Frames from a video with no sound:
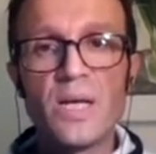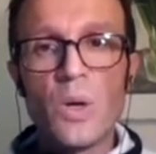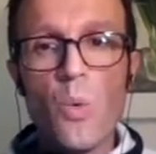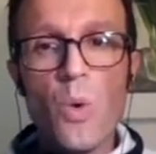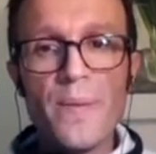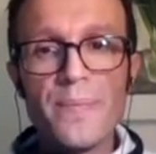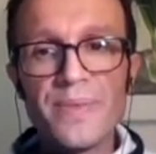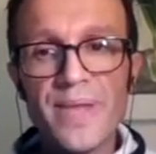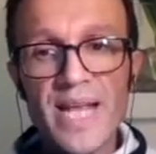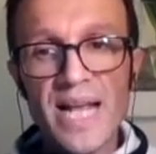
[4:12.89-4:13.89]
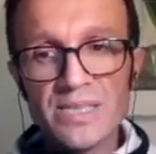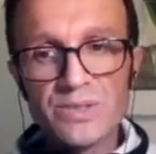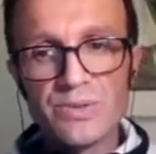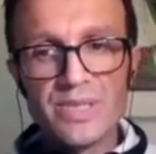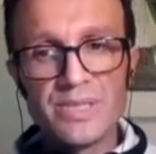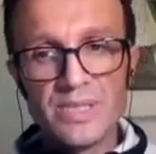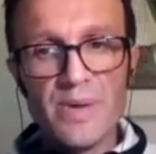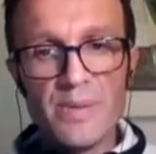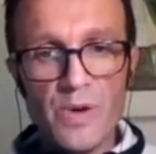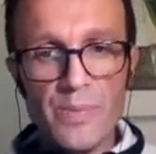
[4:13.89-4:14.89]
when they entered the
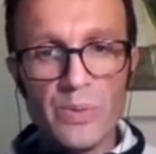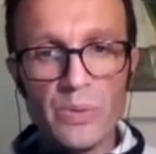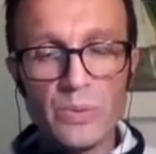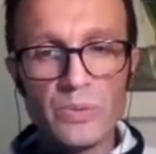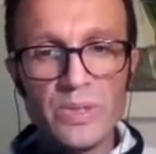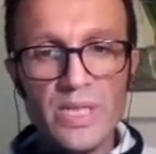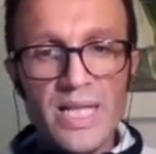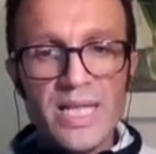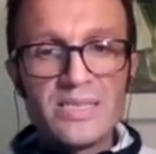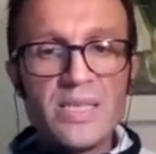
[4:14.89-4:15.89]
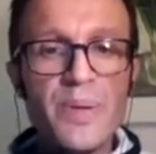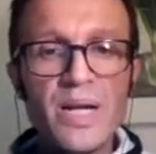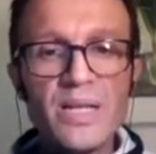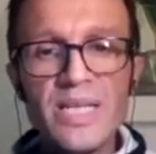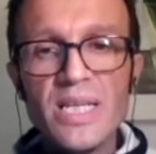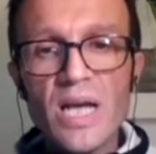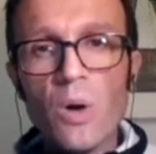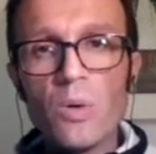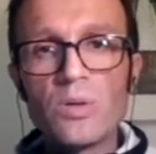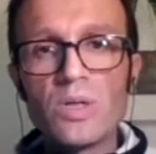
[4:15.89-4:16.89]
memory pool. Typically,
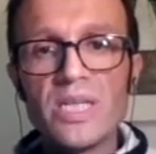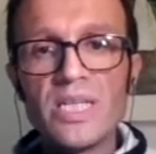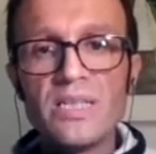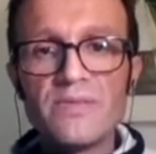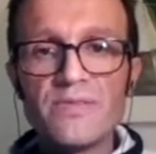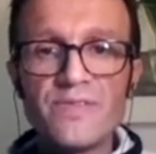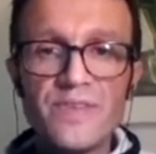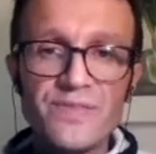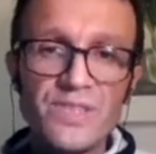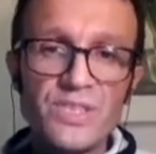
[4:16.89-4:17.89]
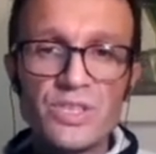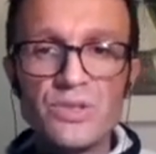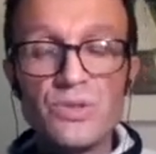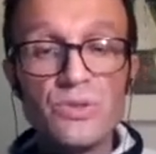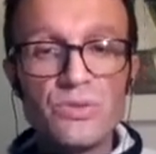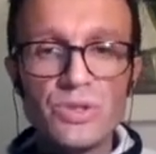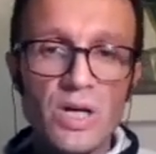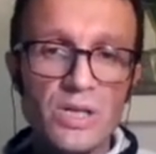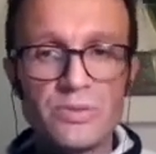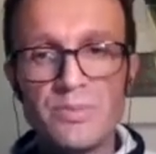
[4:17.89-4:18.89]
only 50 to
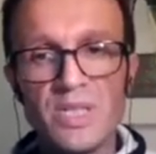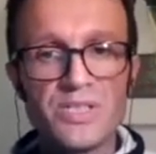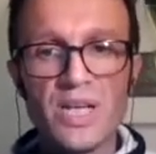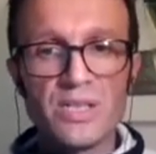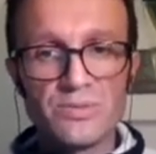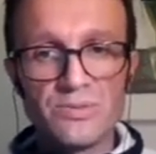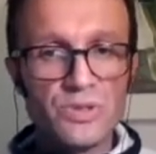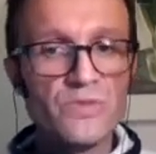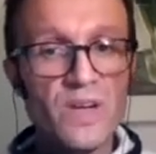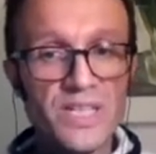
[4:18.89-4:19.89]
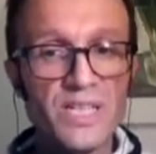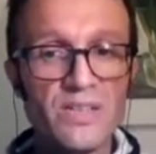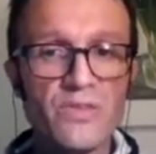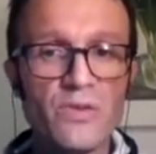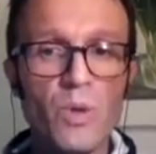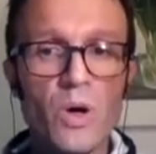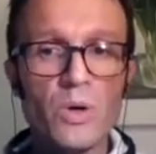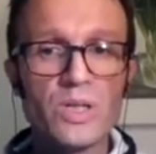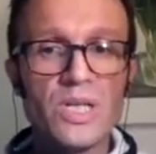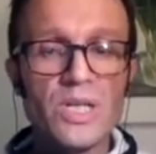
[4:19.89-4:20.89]
200 milliseconds to validate the full
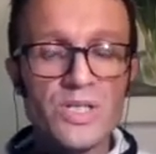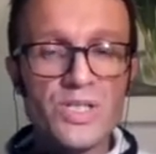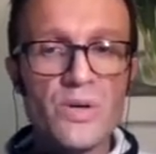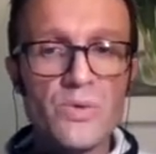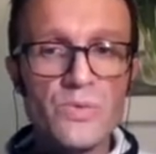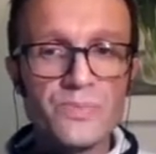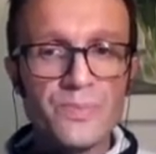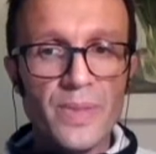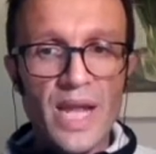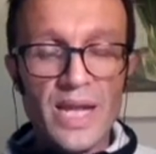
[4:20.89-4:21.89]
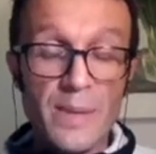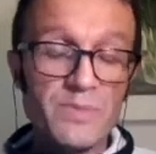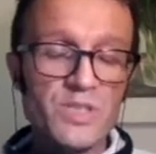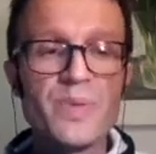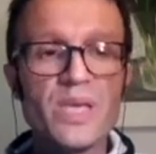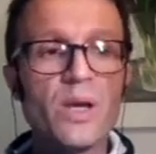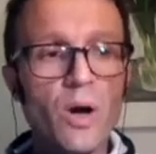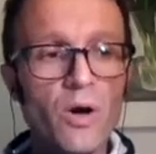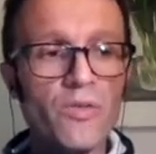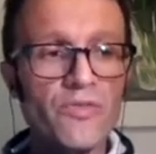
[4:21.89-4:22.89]
block. So, and I'm speaking
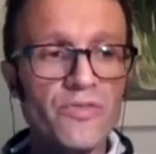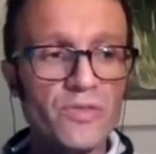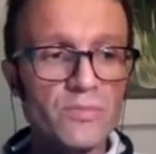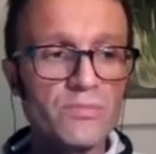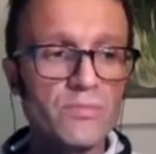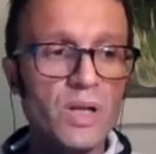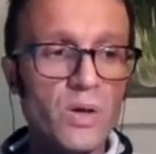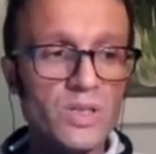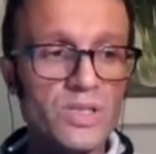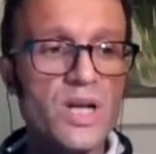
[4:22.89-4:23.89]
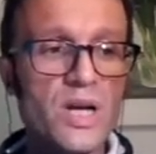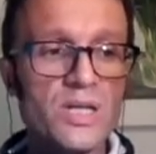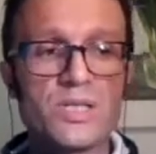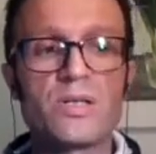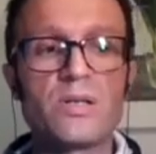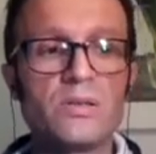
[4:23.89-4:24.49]
of block size